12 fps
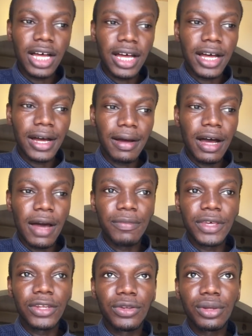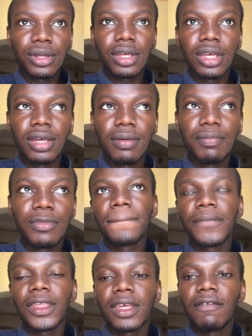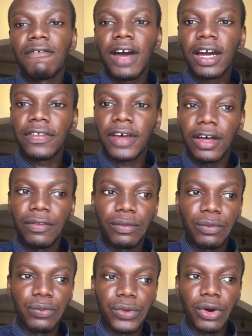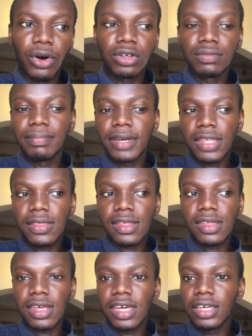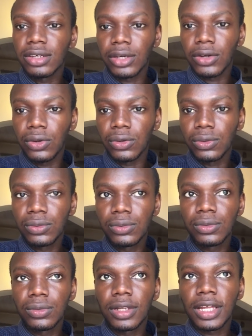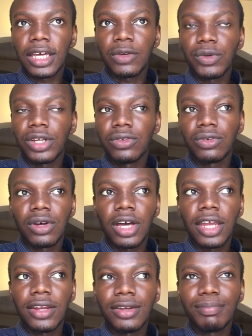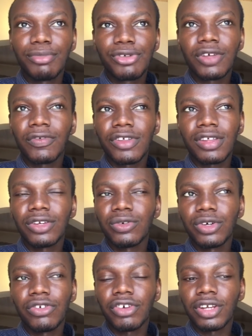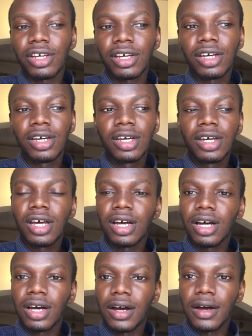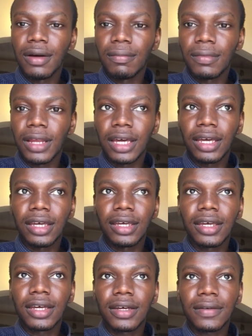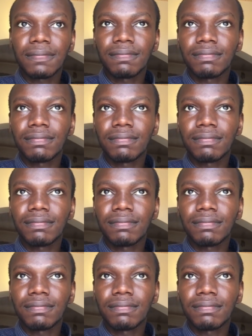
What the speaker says: I mean, the fact that we all met a year ago, like we didn't know, and most of us didn't know each other like